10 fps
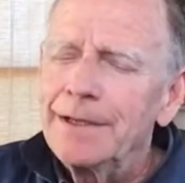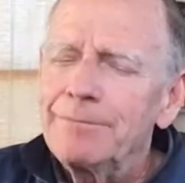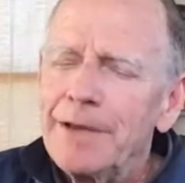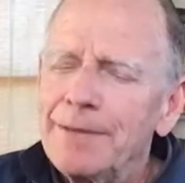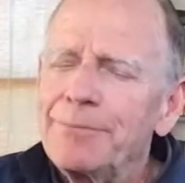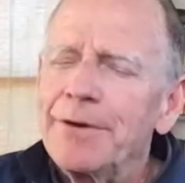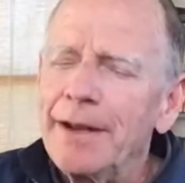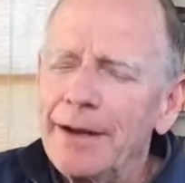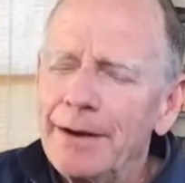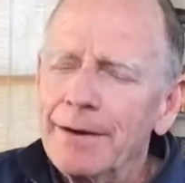And my
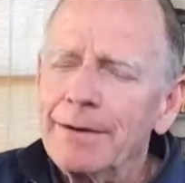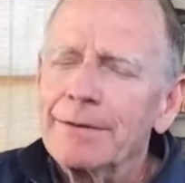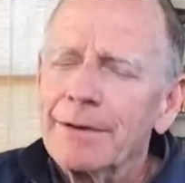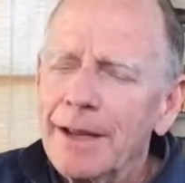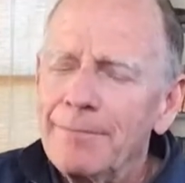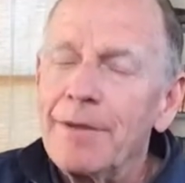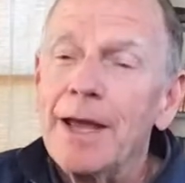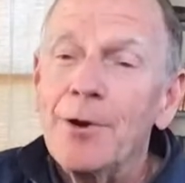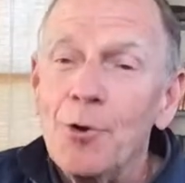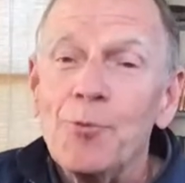prayer and
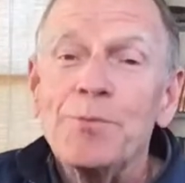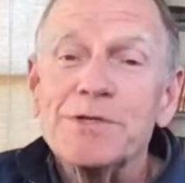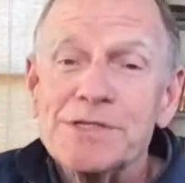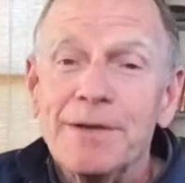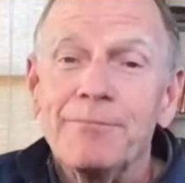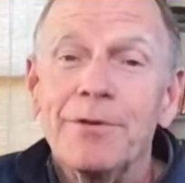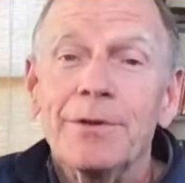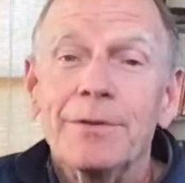my hope is simple.